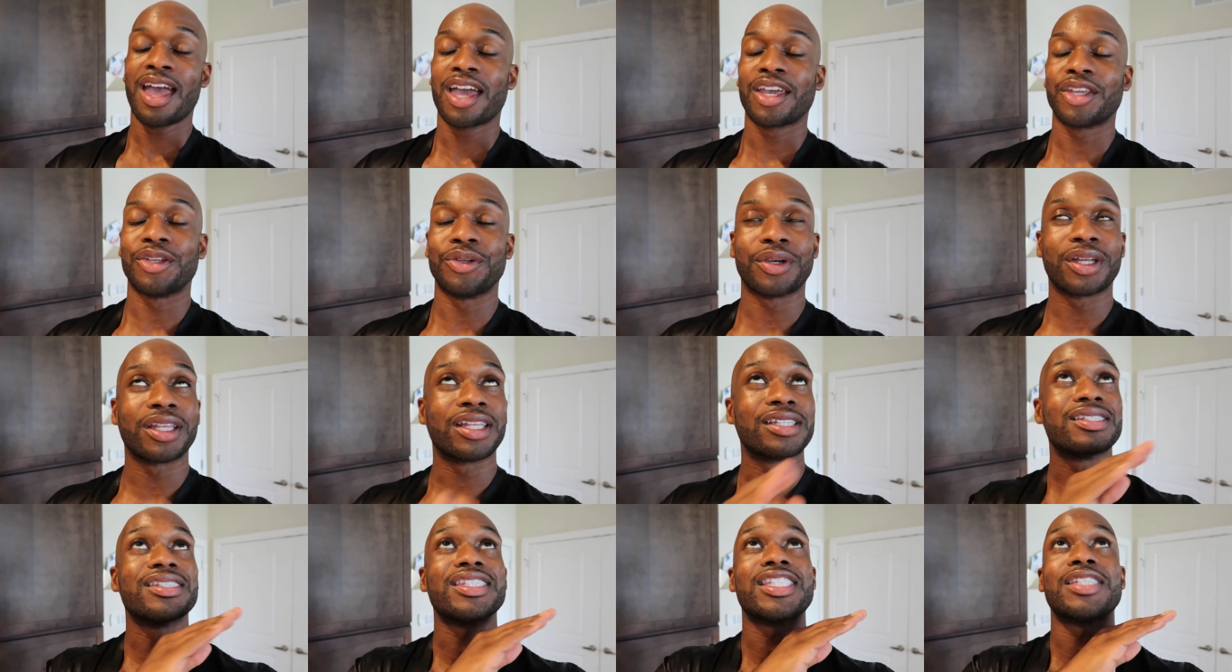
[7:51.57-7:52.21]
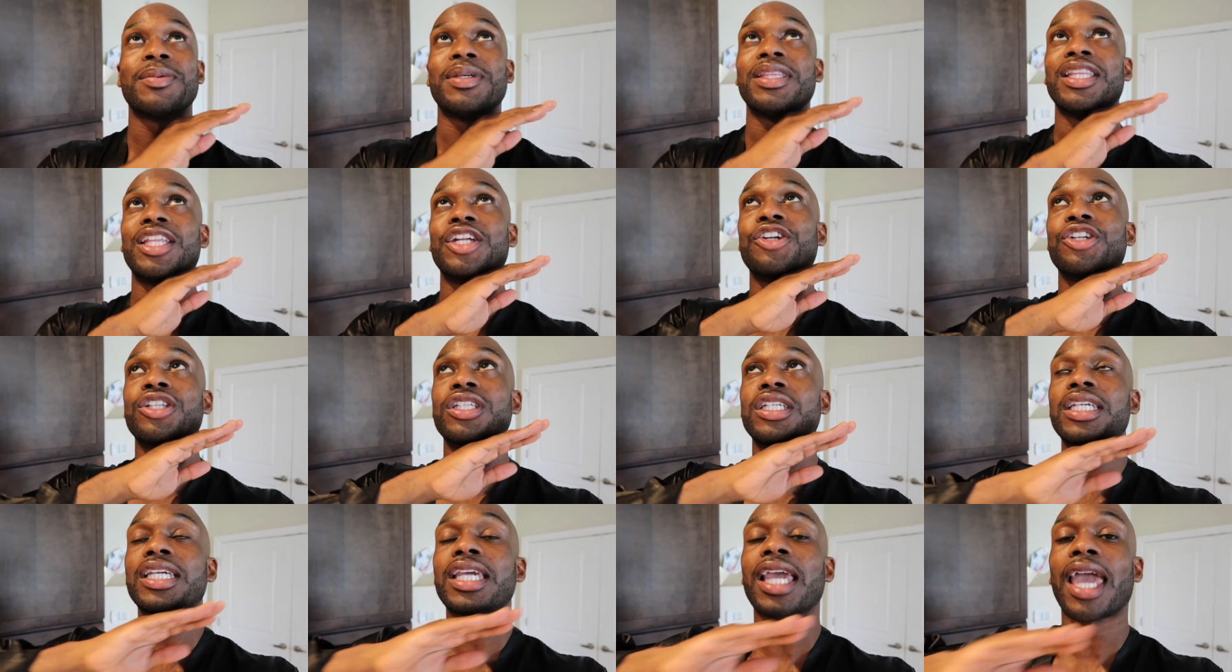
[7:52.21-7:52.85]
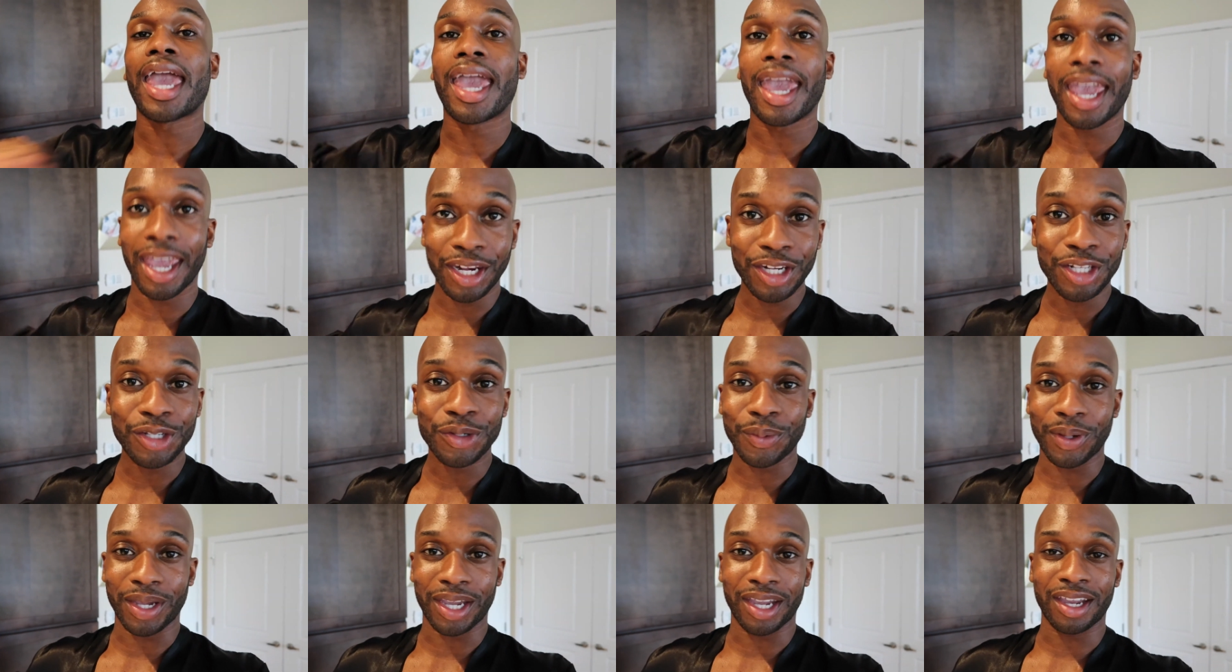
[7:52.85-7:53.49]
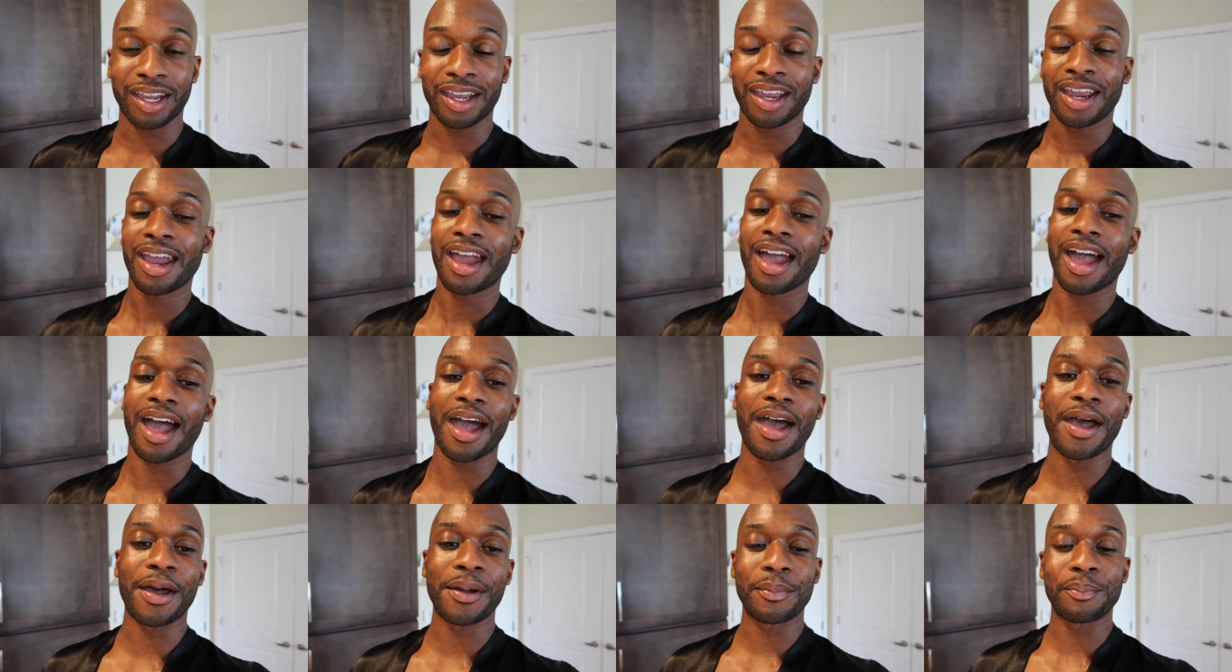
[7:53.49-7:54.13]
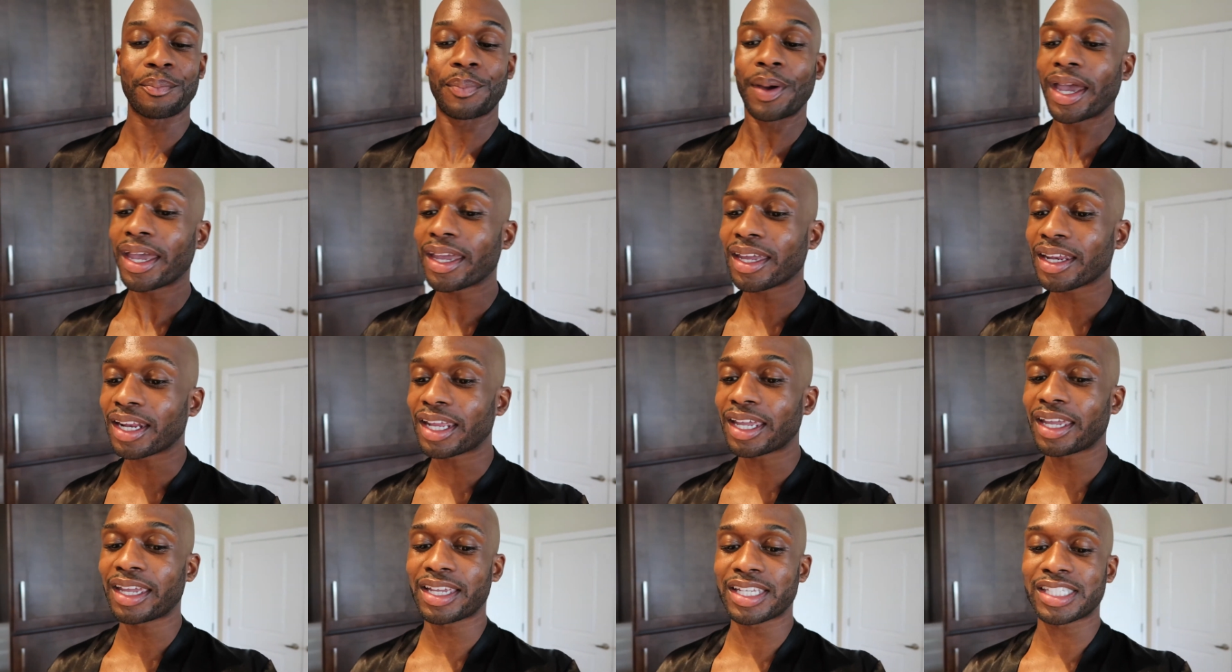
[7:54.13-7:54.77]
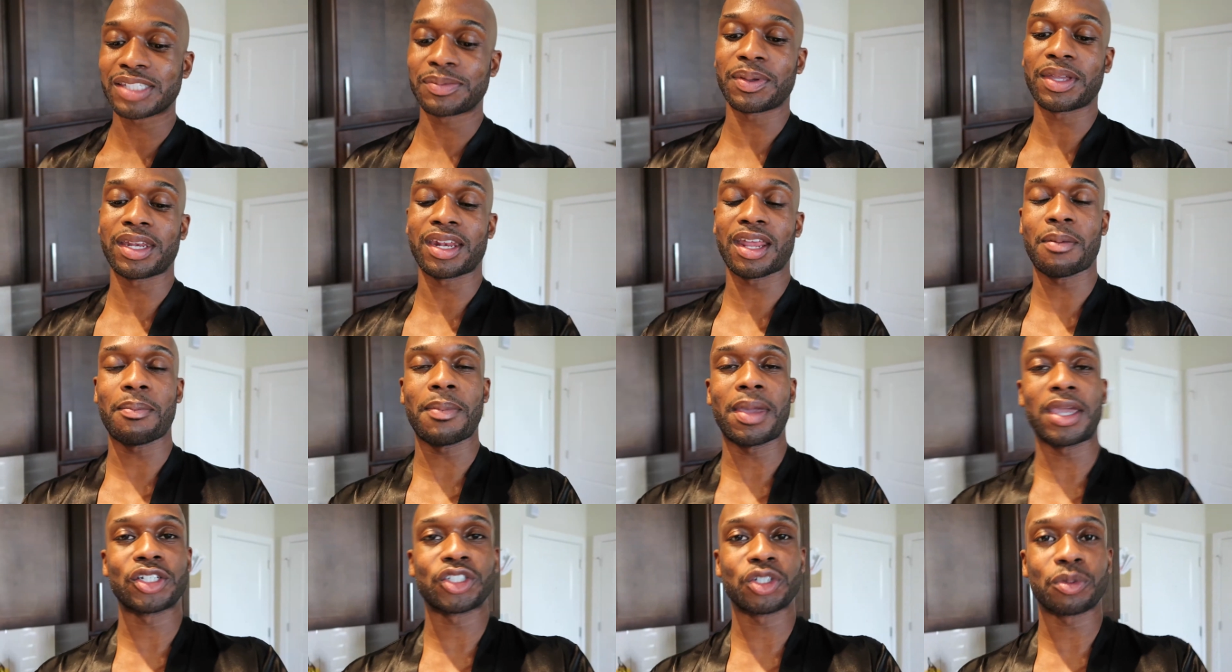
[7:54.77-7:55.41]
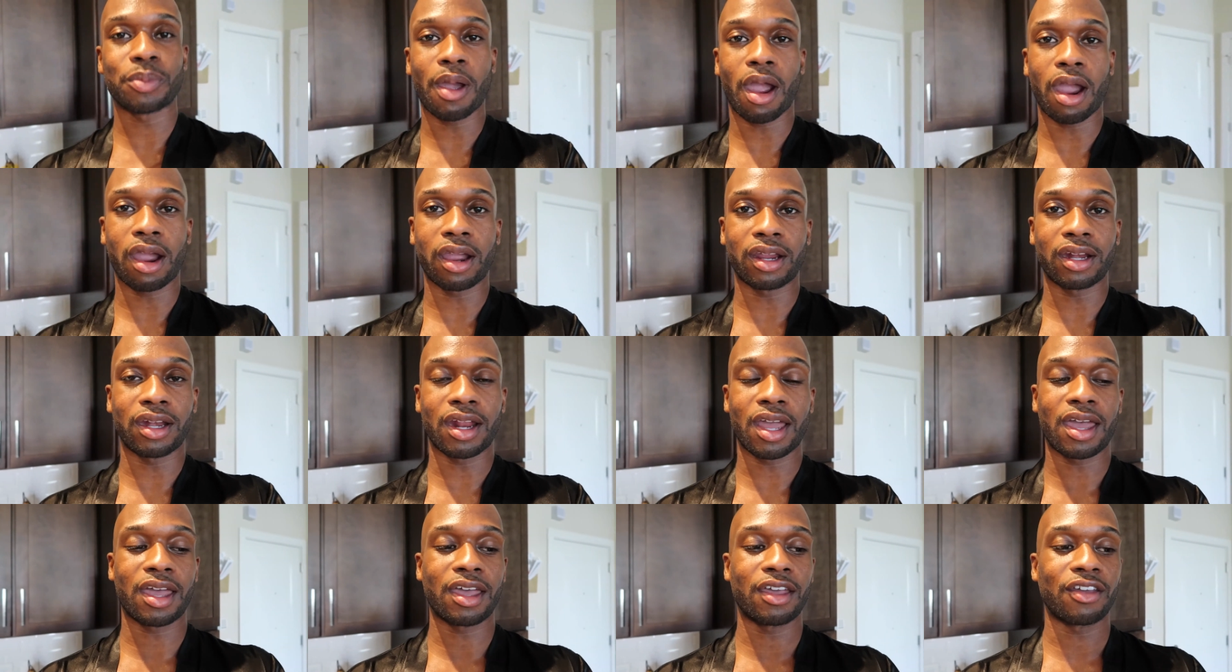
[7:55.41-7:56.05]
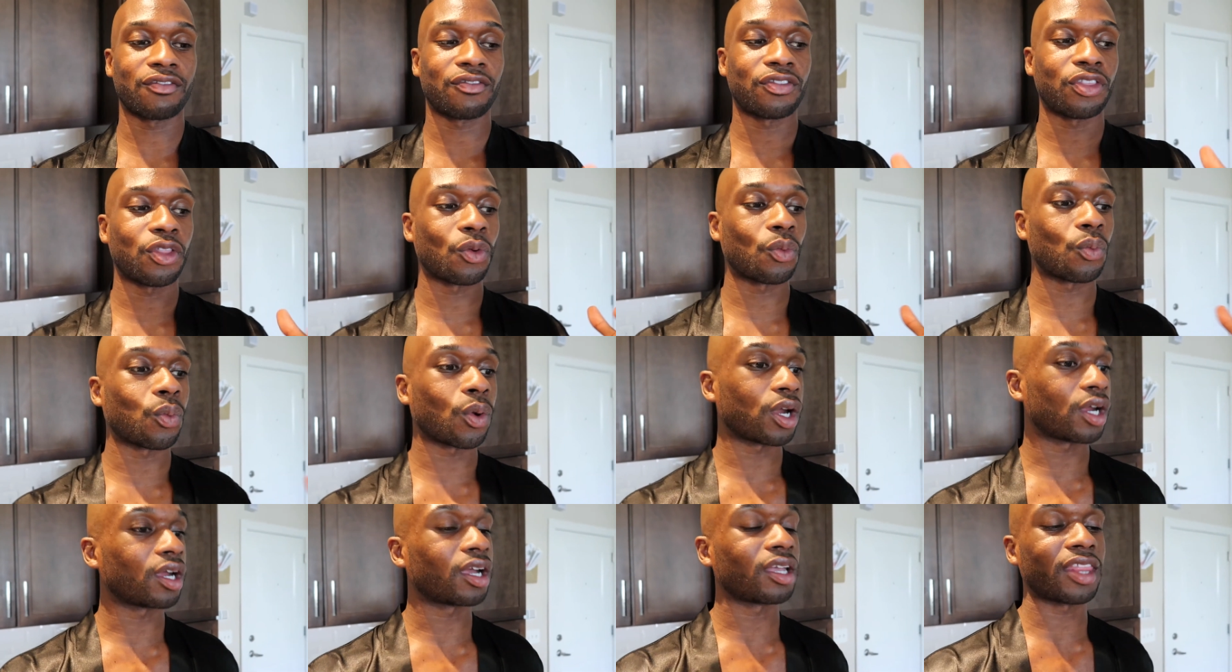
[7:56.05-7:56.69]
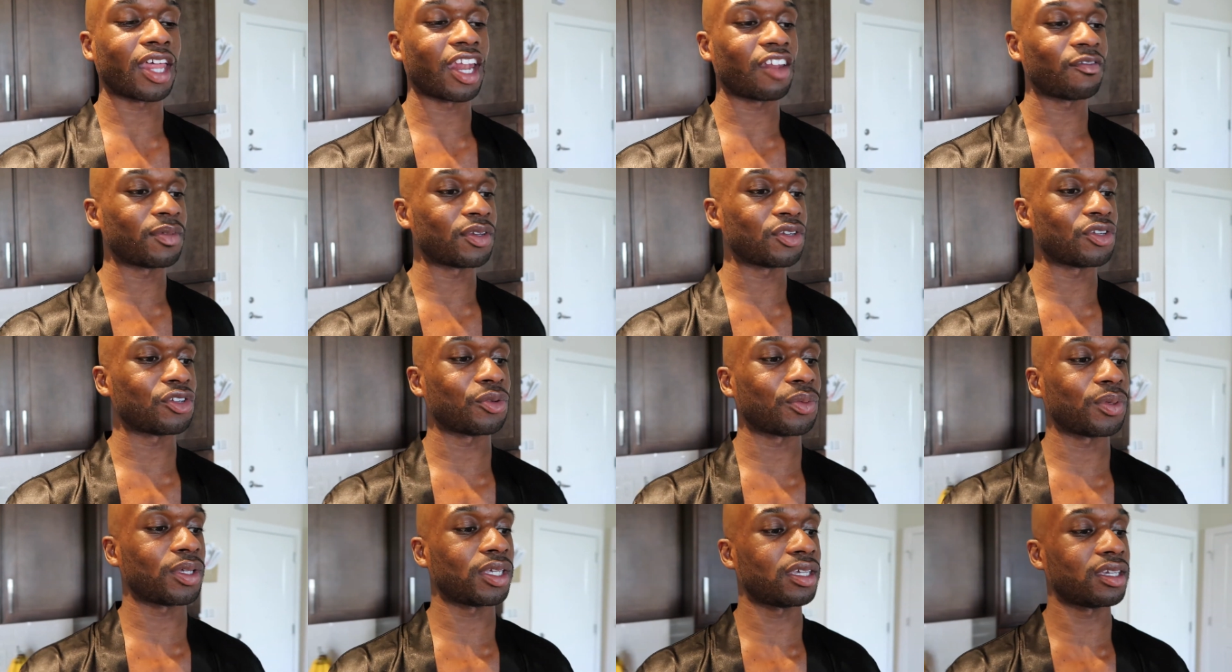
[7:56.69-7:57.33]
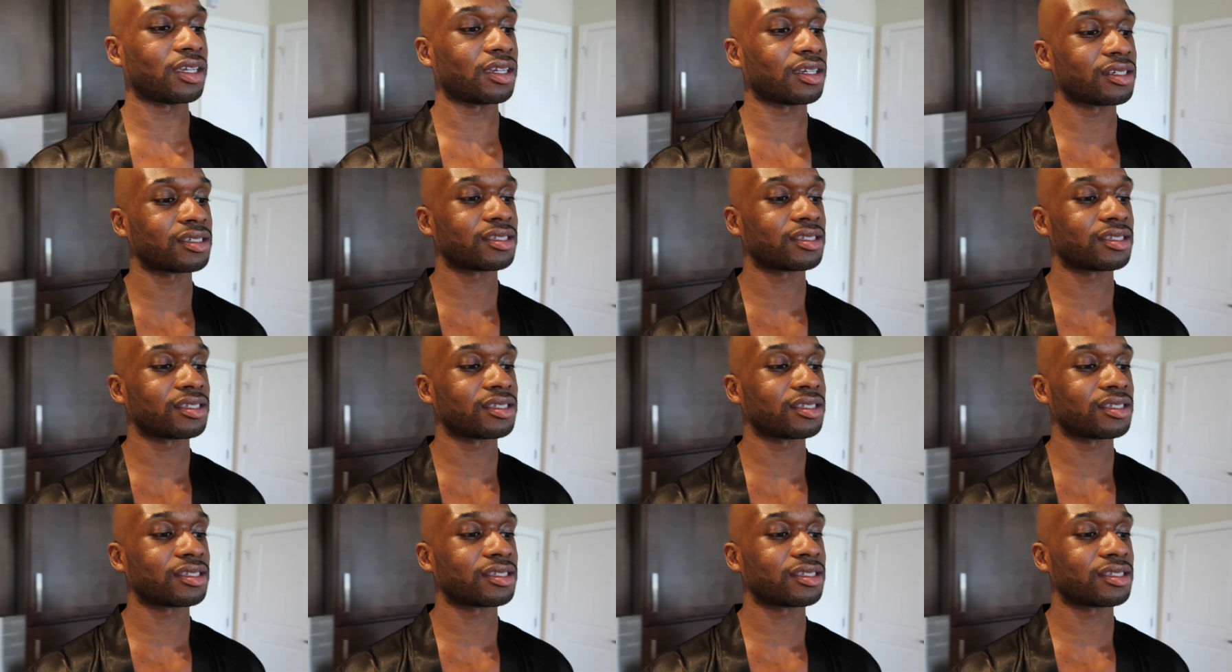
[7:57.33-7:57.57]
You can listen to me literally anywhere, but it has been a major part of the work that I've been doing here.